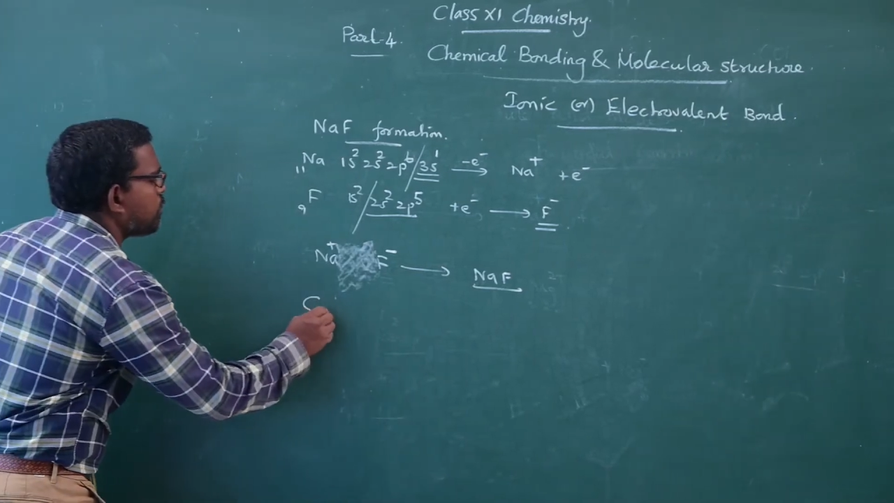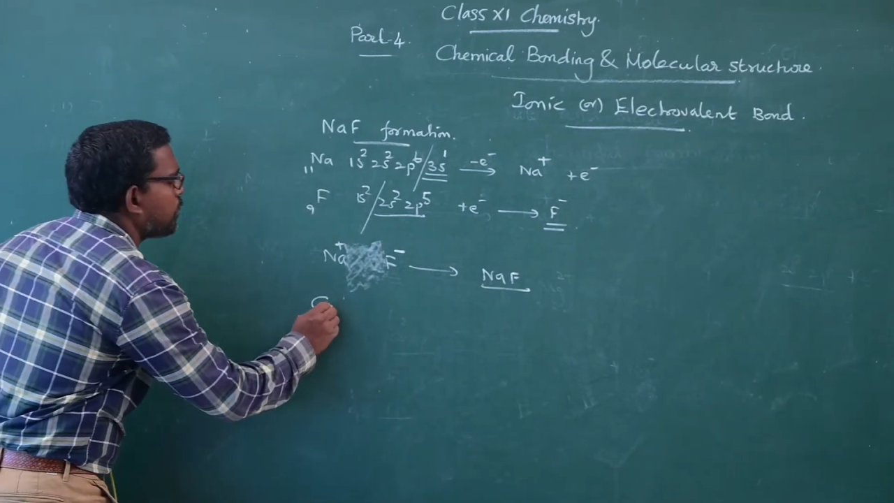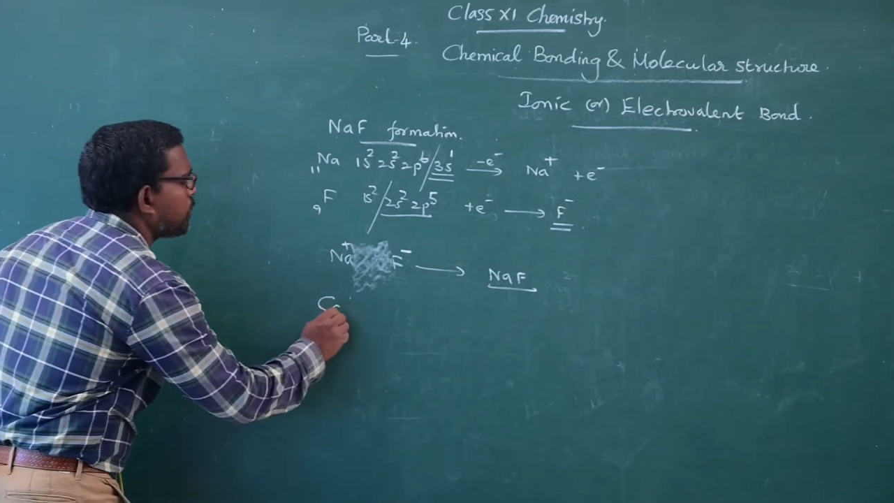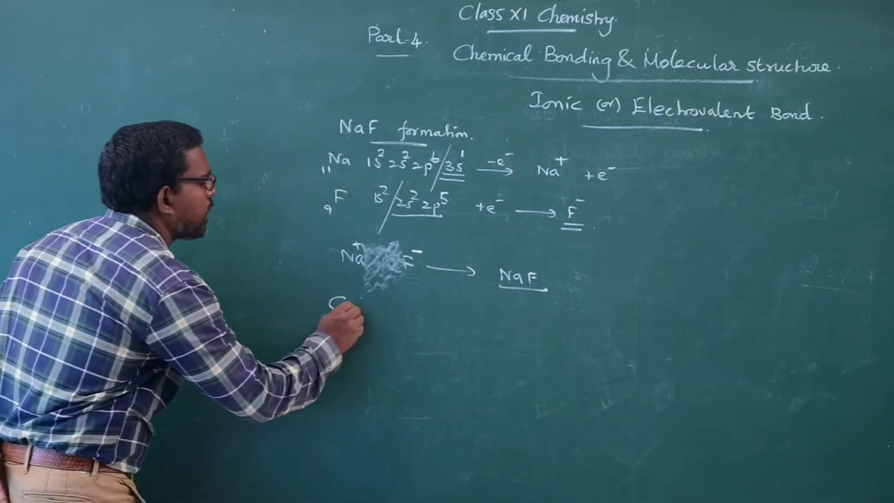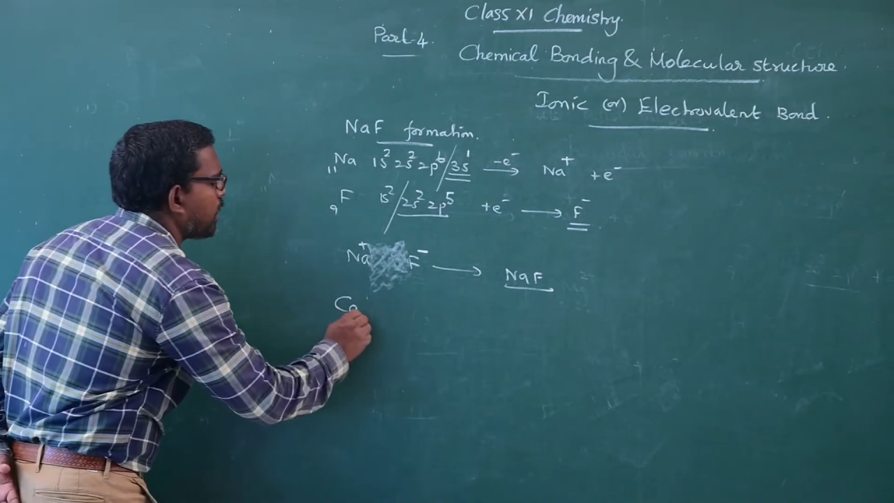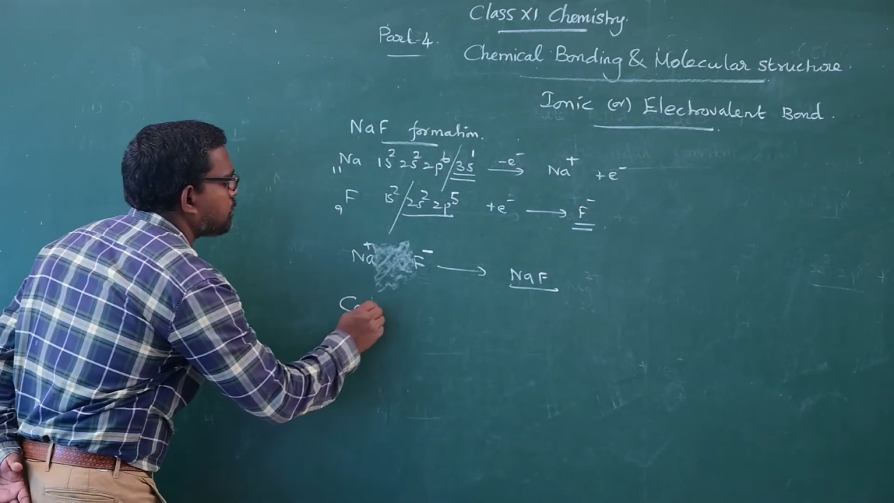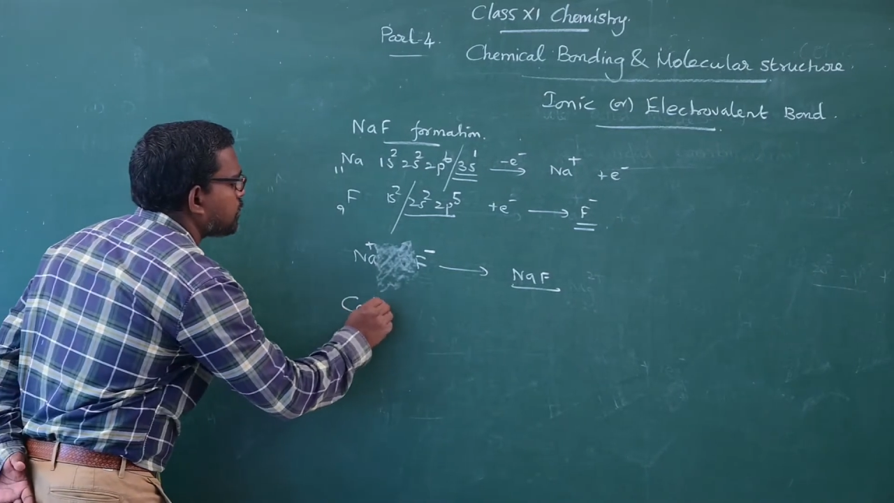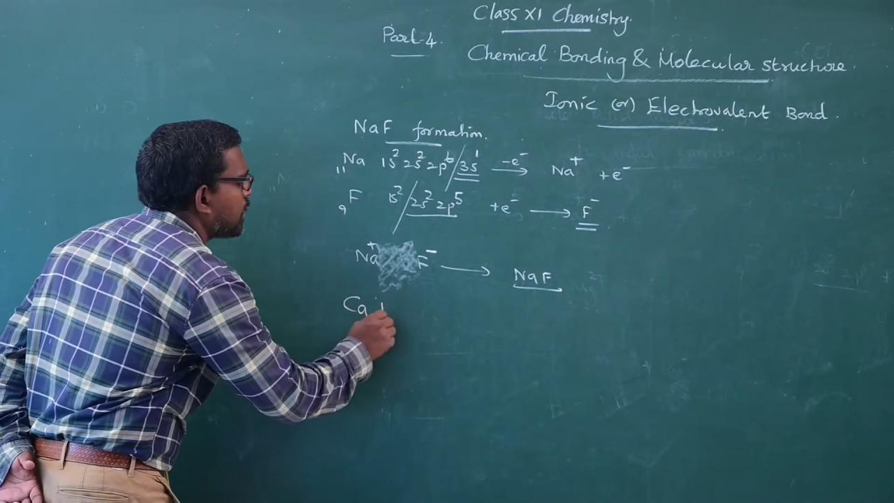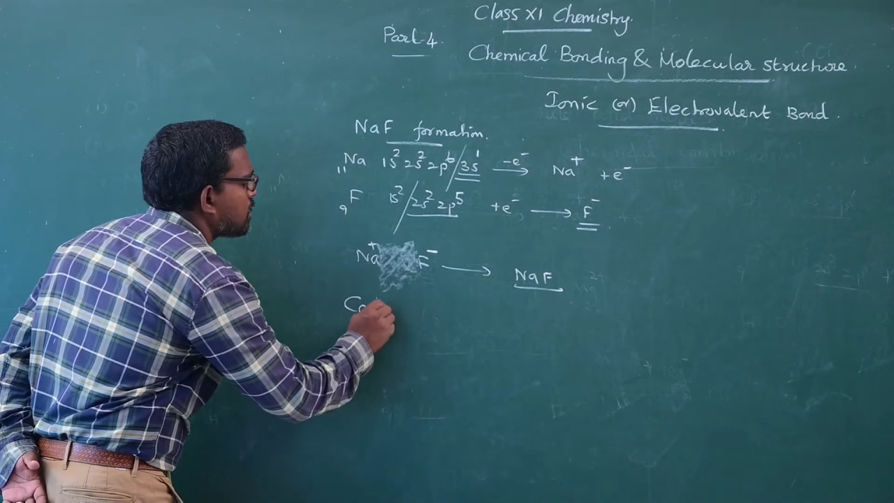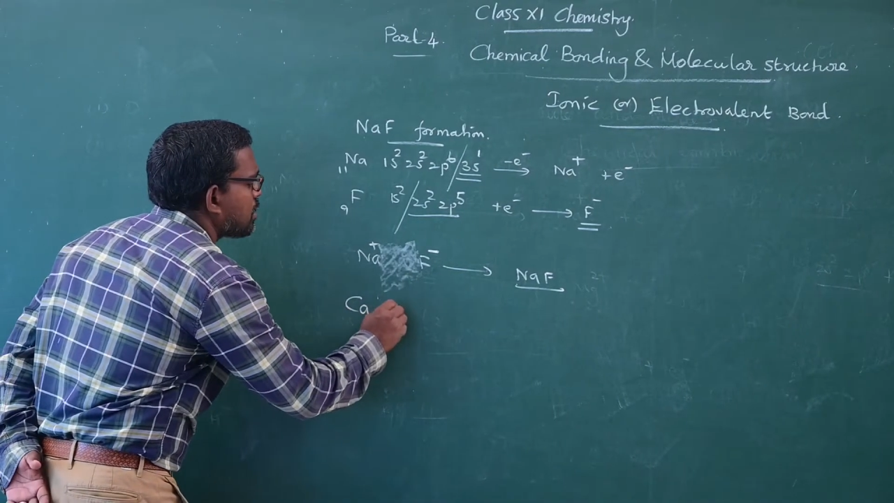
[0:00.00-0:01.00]
fluoride.
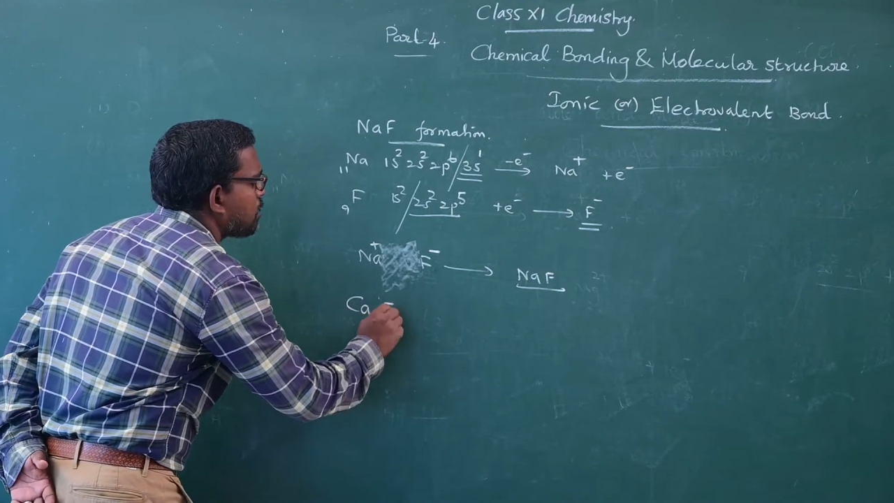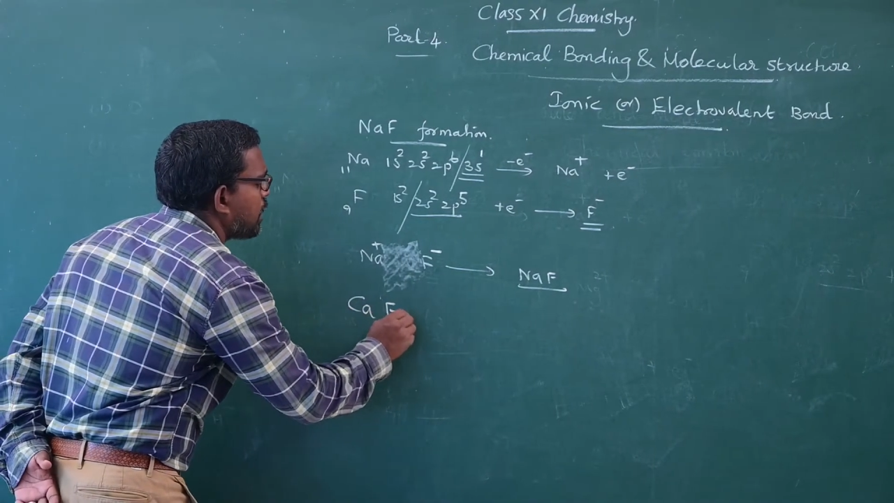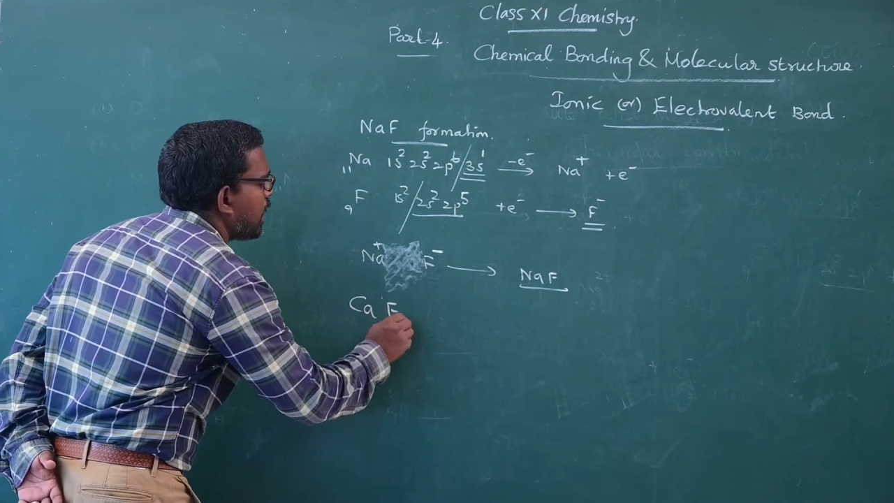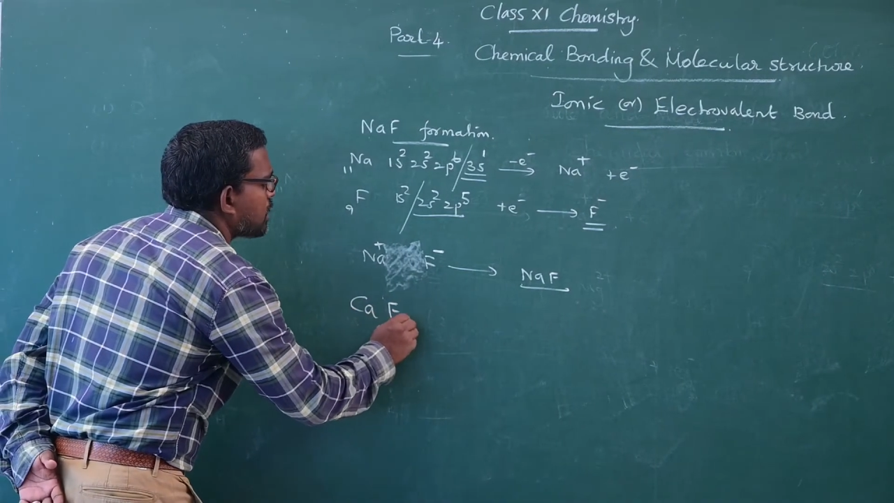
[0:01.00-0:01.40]
I simply